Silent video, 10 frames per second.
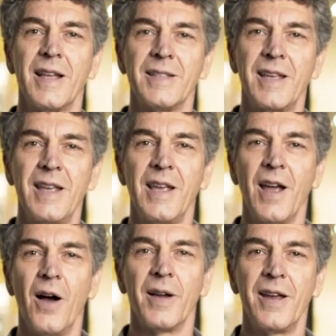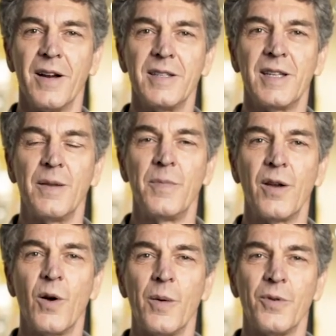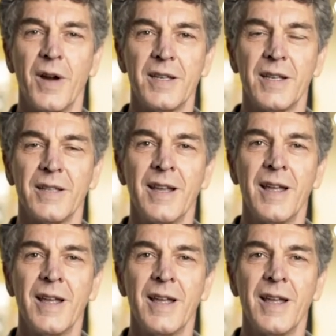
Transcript: and CEO here at GNB Corporation.